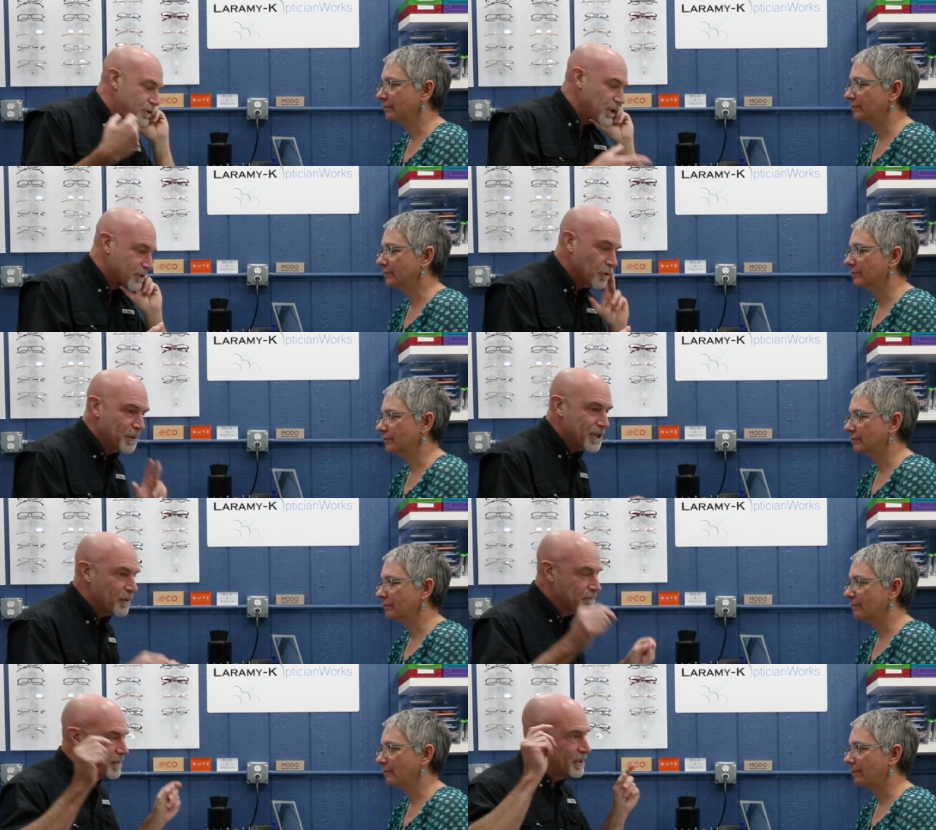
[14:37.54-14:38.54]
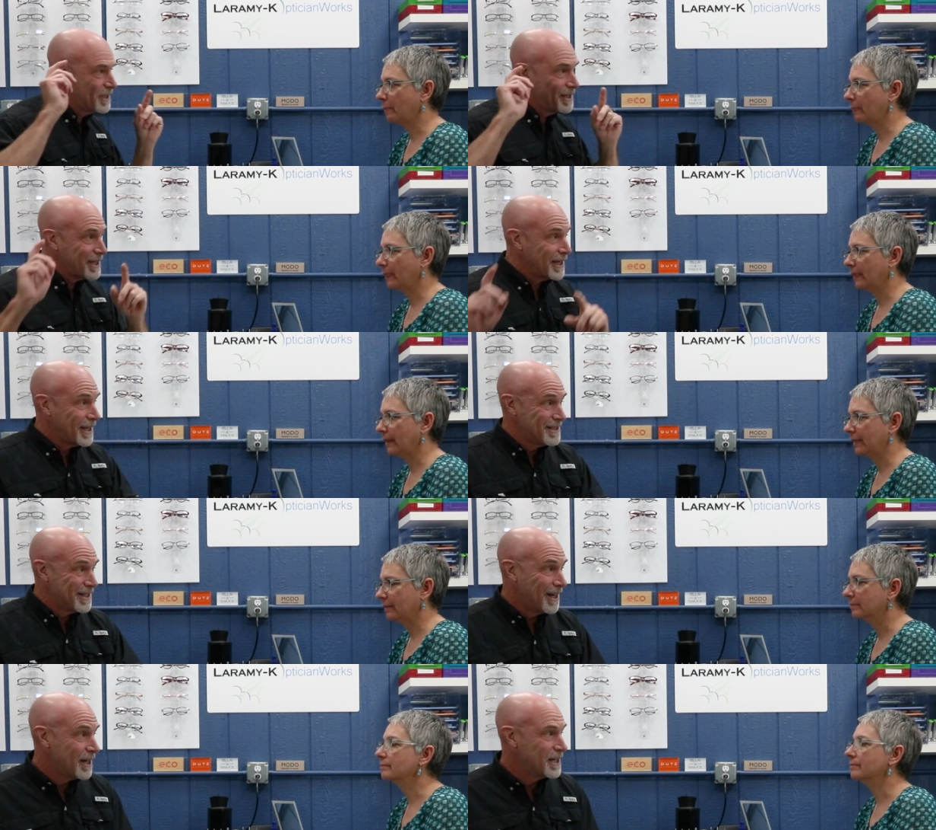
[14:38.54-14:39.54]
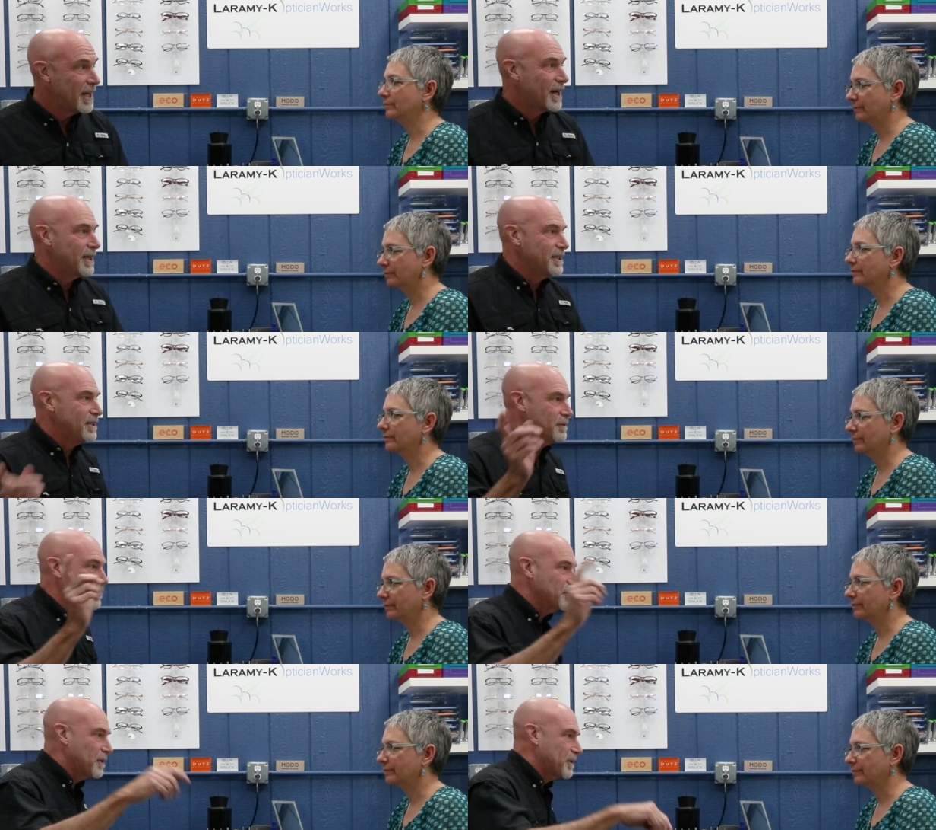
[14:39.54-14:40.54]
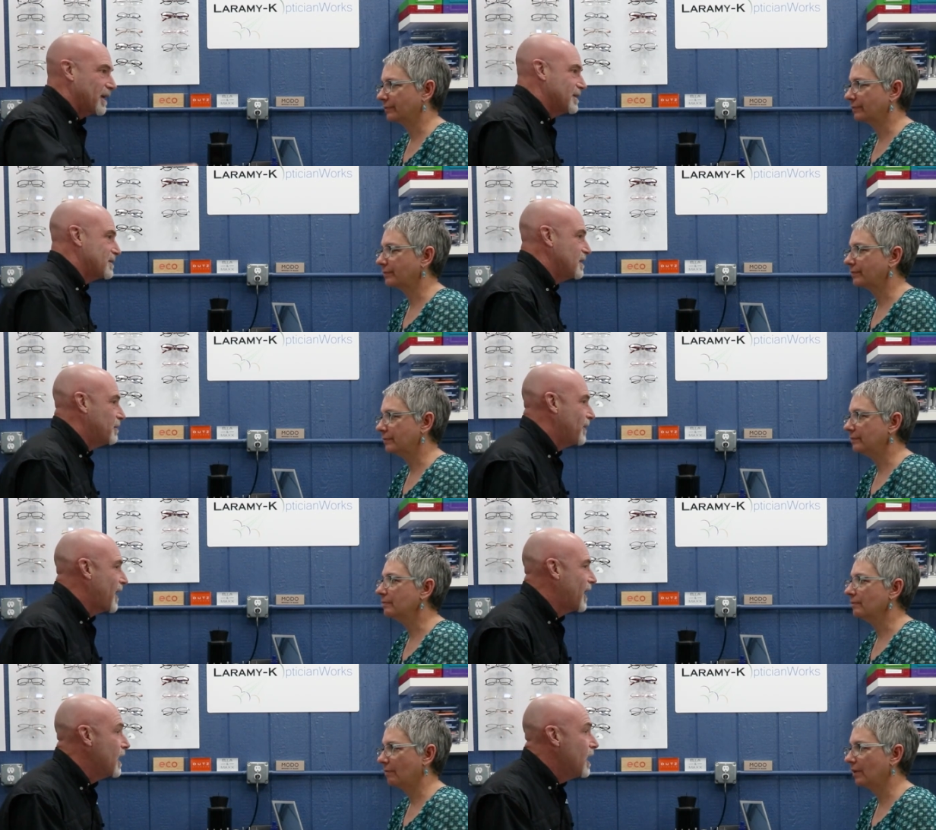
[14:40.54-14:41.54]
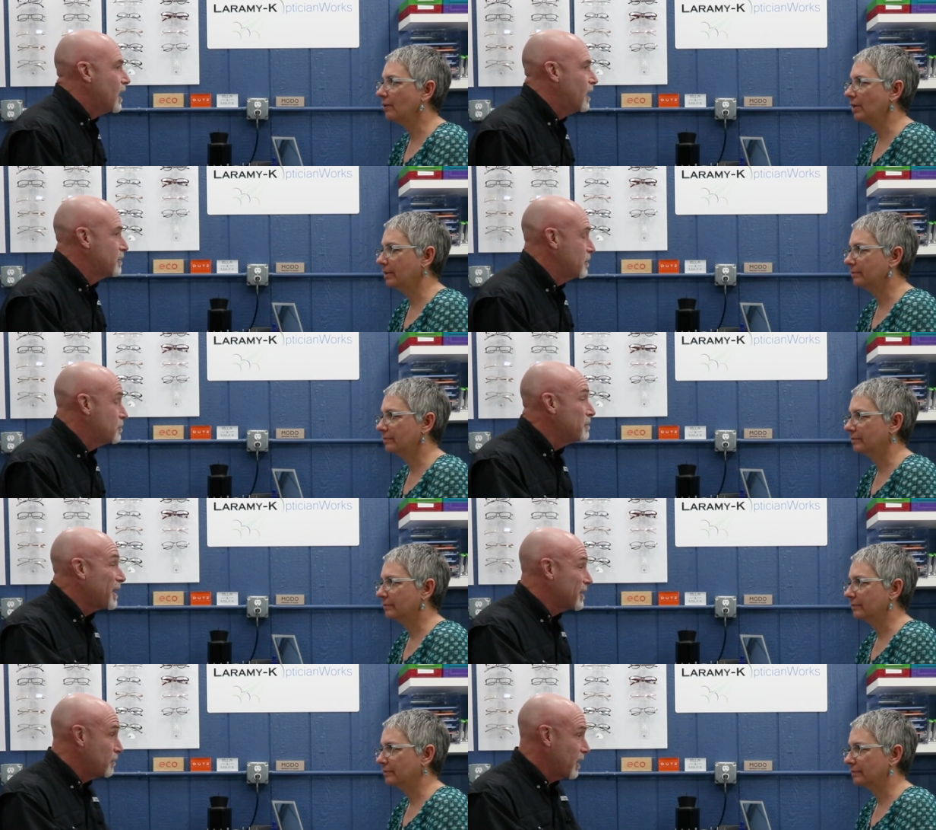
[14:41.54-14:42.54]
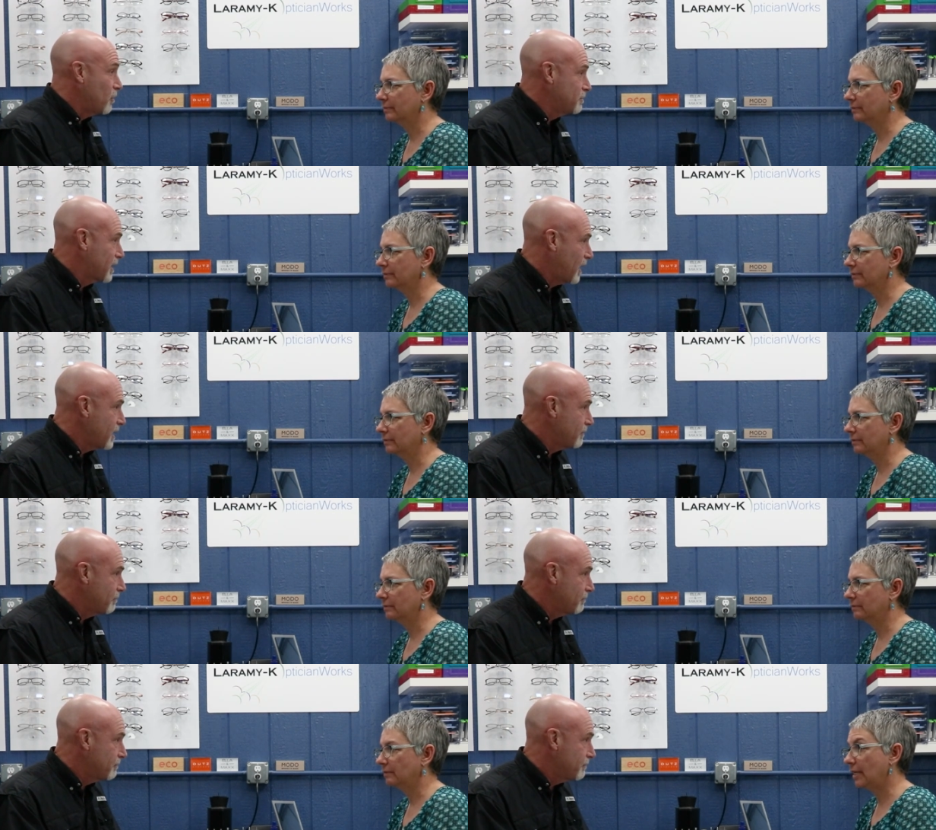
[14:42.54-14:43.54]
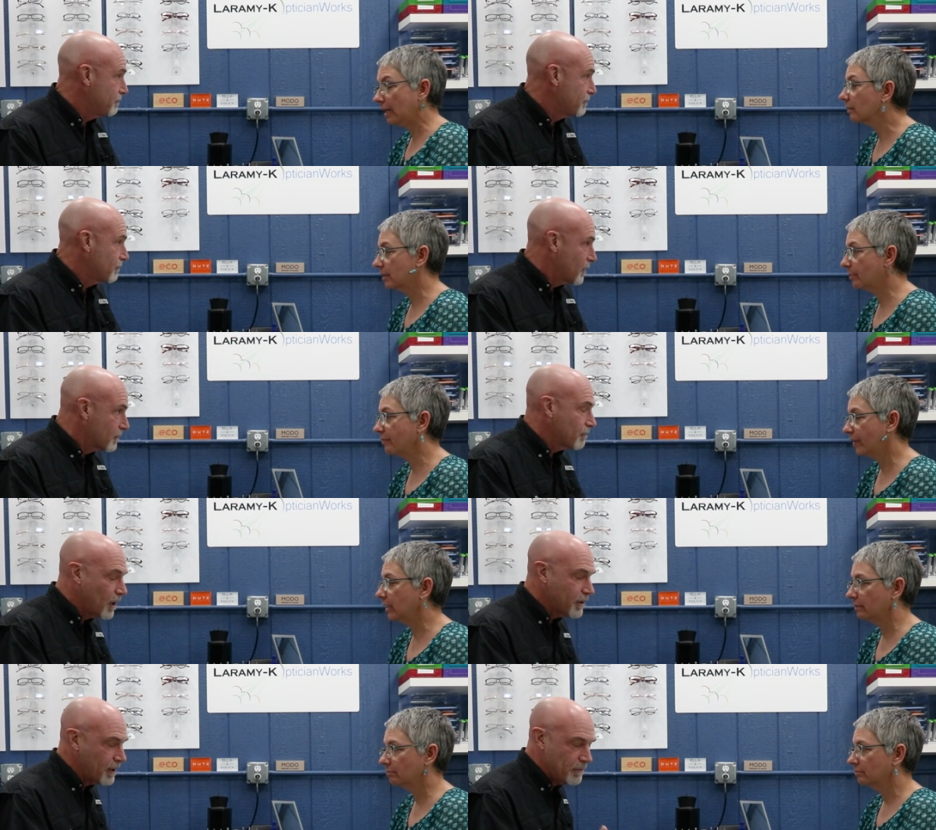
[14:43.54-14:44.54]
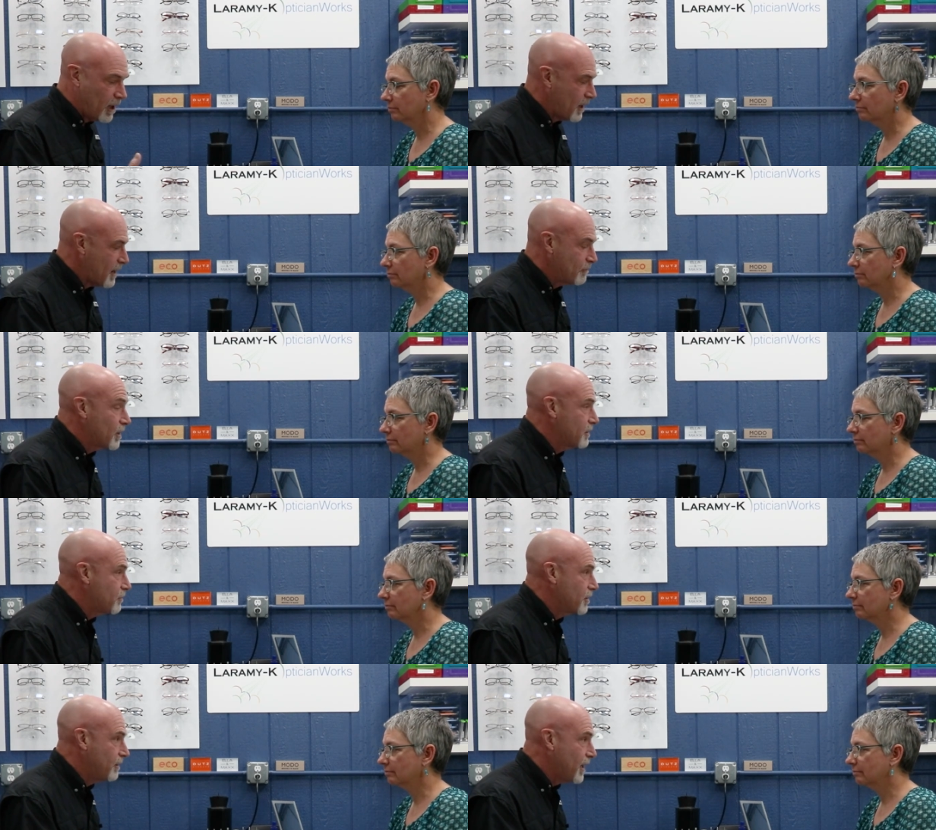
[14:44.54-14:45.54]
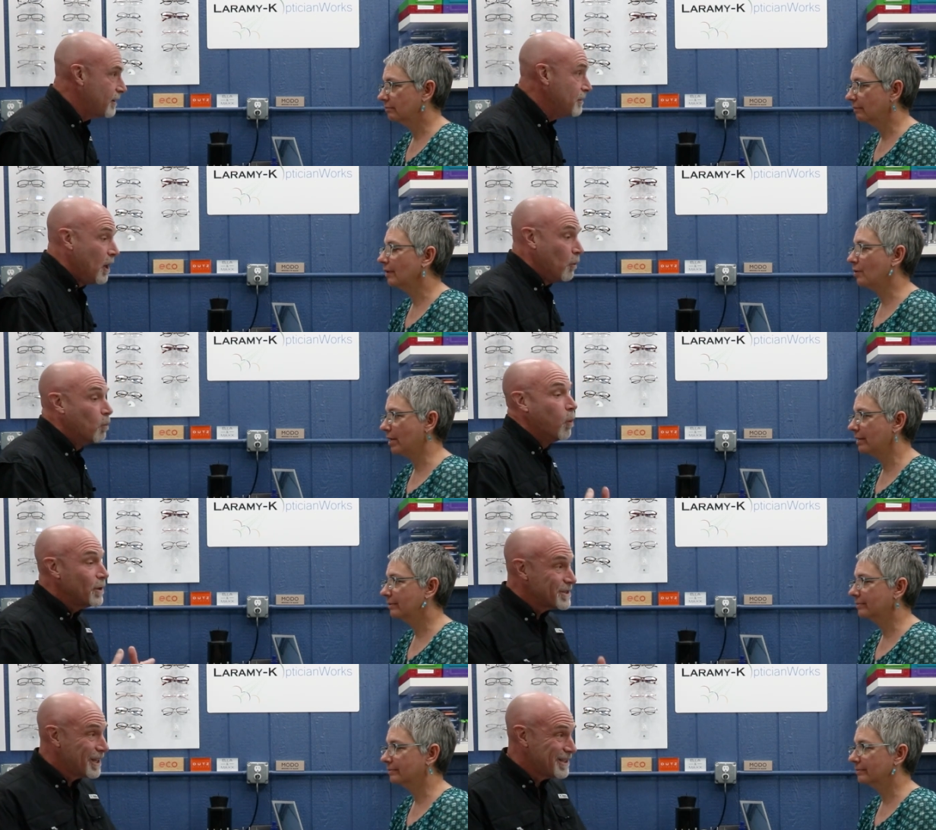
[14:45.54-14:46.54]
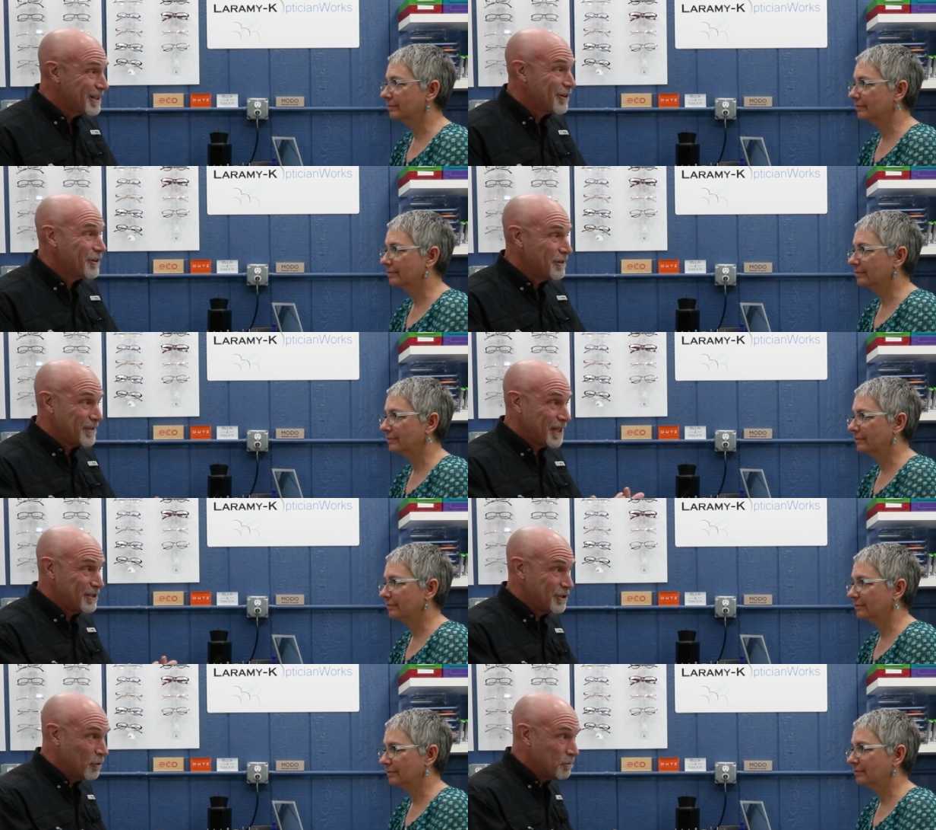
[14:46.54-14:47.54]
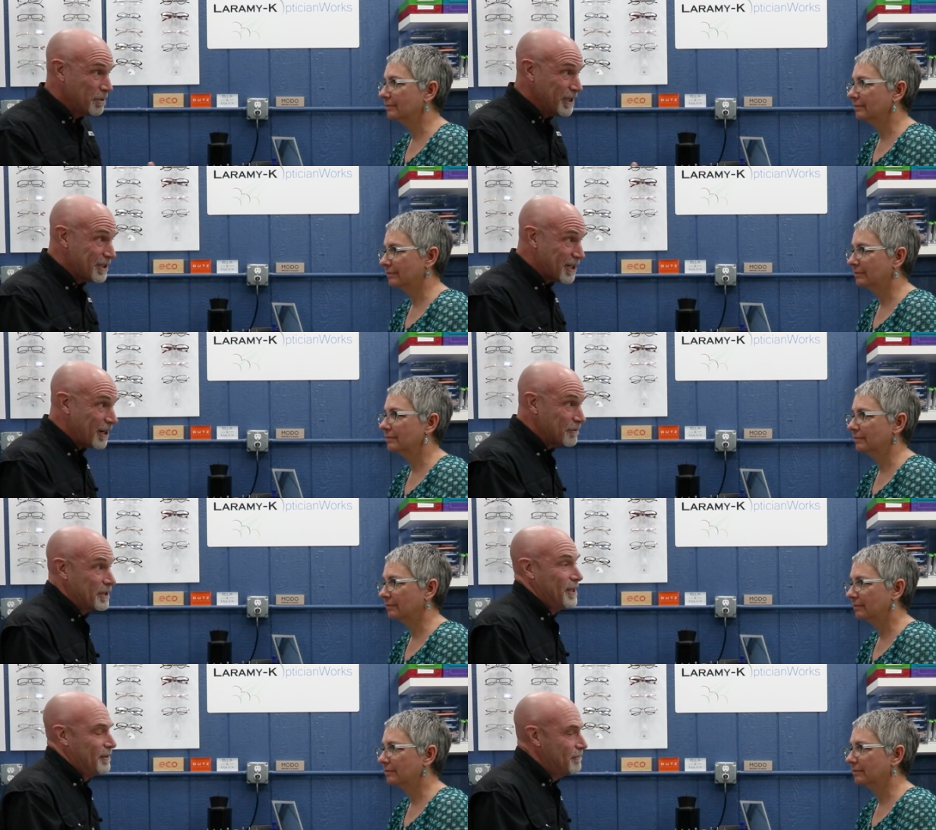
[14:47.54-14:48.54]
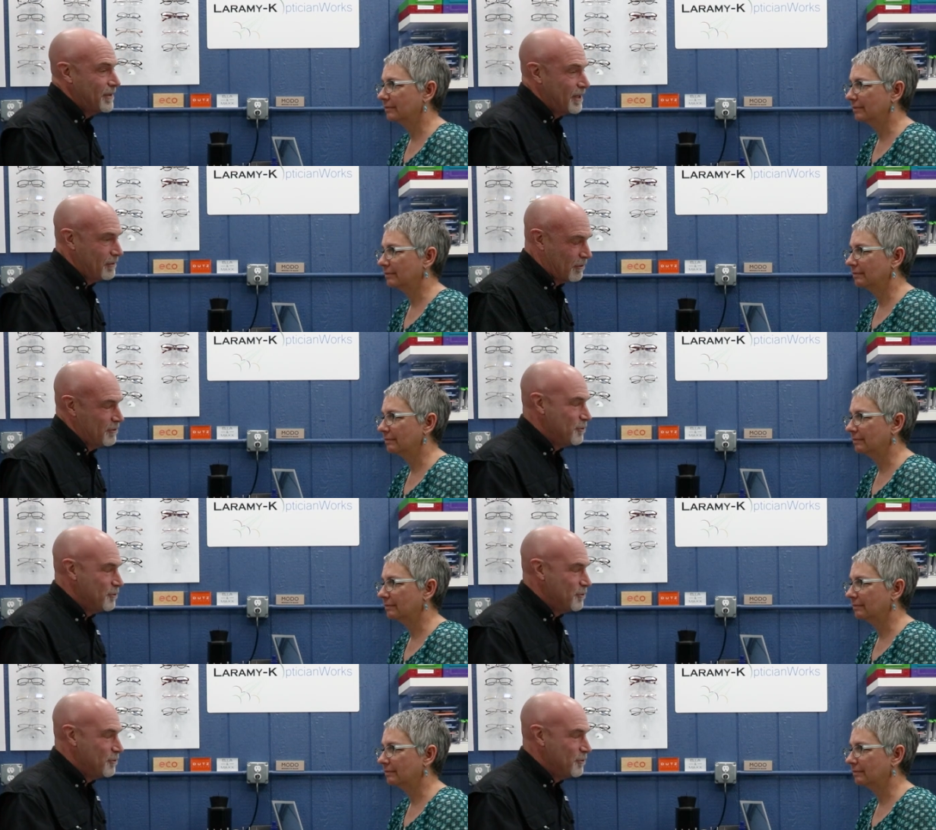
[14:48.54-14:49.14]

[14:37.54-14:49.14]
Speaker 1: just opened up. The tint tank isn't on yet. I need to build up a head of steam on that. Um, okay. Um, can you swing by on your way home tonight?
Speaker 2: Yeah, that'd be fine. Okay,
Speaker 1: I'll have them ready for you then. Okay. Worst case scenario, if they don't bleach out, then or